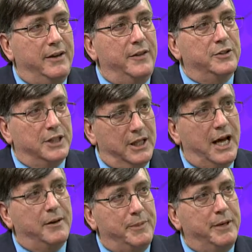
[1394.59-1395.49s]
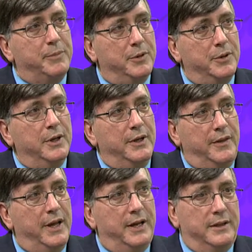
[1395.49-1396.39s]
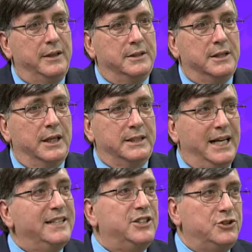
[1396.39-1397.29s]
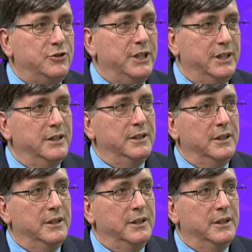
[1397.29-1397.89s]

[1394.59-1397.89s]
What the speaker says: And there's a lot of people that it's like dentistry. And